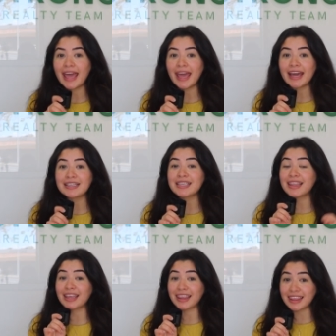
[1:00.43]
And
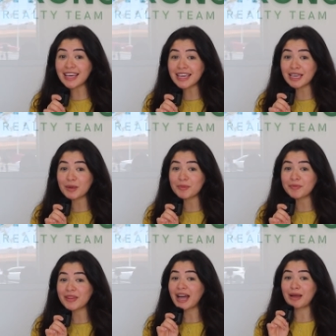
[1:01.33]
the
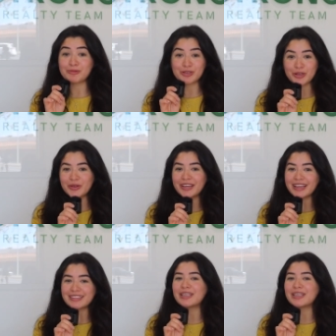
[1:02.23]
theme, I'm sure you can guess